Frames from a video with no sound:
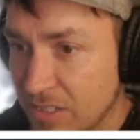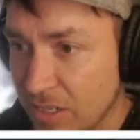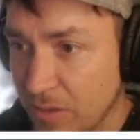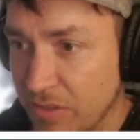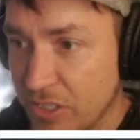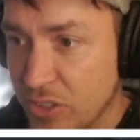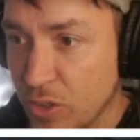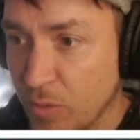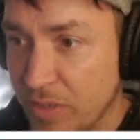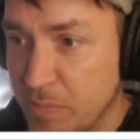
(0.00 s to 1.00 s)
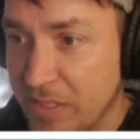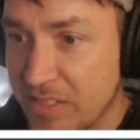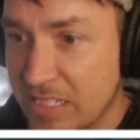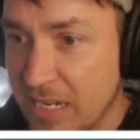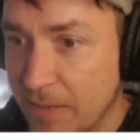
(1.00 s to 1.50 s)
So this should always
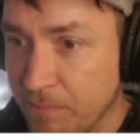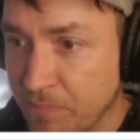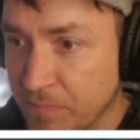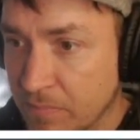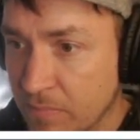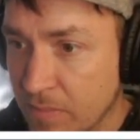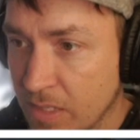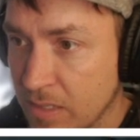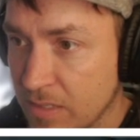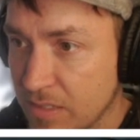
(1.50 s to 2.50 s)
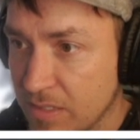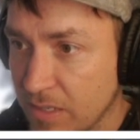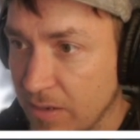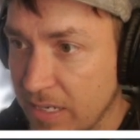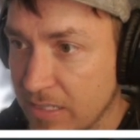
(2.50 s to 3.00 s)
be the same.
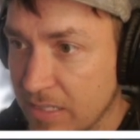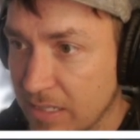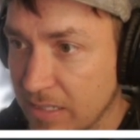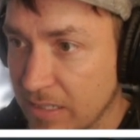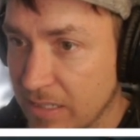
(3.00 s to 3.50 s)
So let's